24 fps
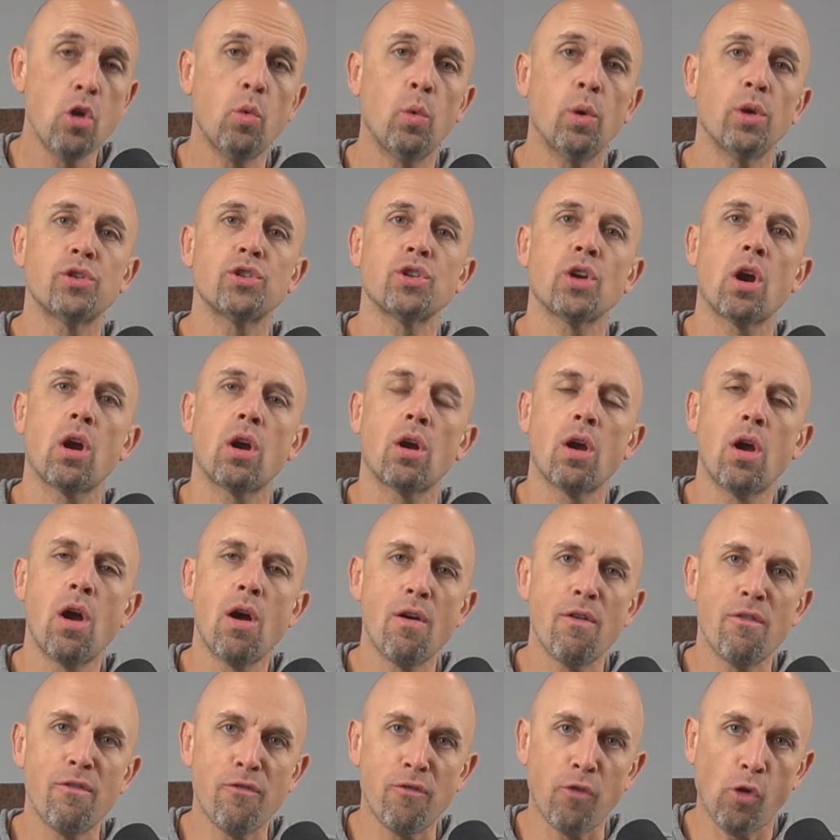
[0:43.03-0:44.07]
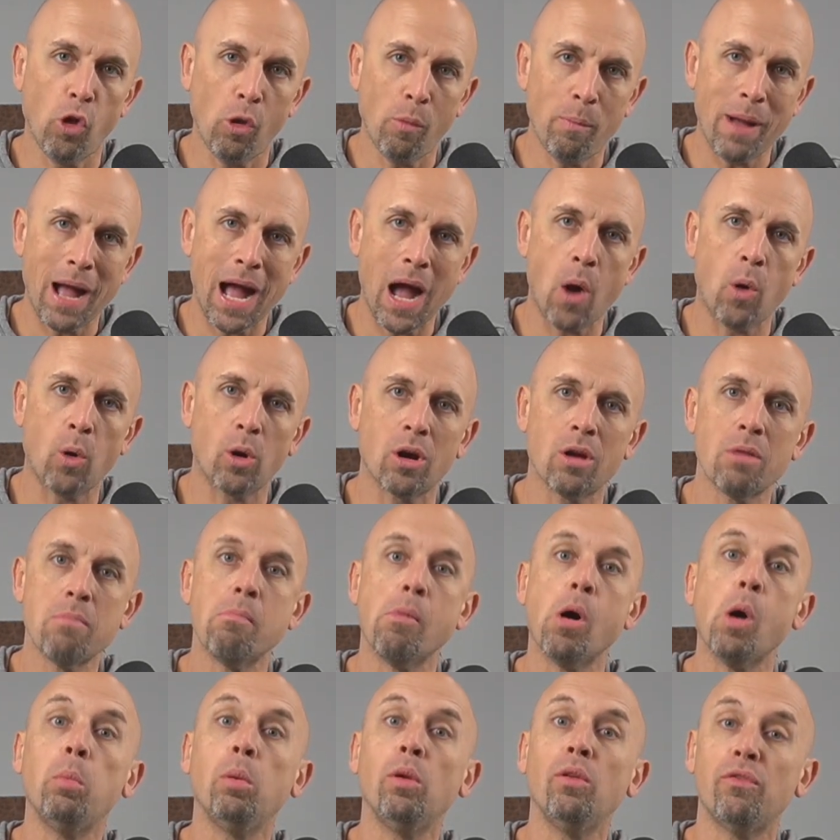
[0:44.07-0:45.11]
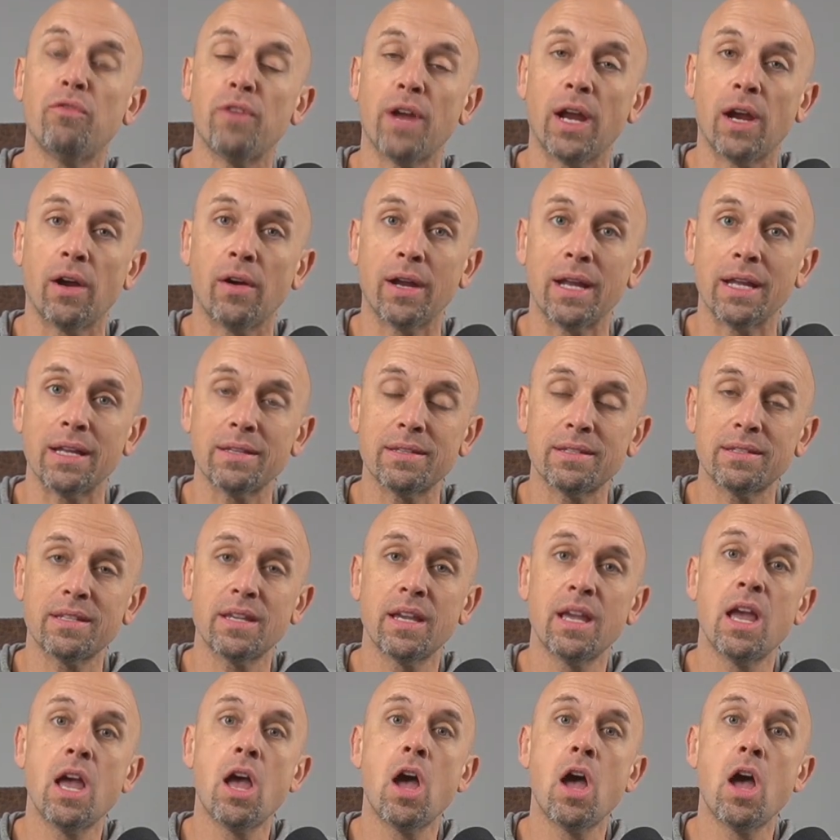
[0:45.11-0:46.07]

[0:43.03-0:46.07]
which are full power mobile variants,